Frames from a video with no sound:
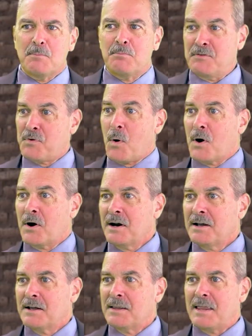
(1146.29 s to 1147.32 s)

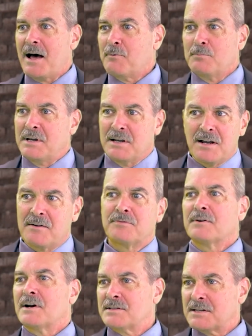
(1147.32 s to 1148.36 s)
Before, that would be enough
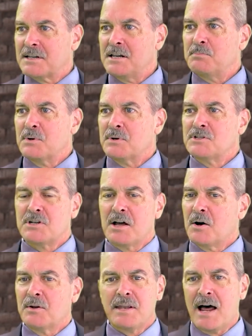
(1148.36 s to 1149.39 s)
for us to keep you in
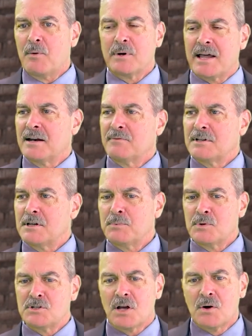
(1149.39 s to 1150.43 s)
jail, and now we can't even keep
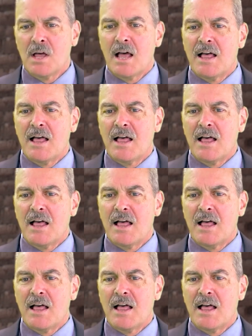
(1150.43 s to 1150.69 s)
you in jail.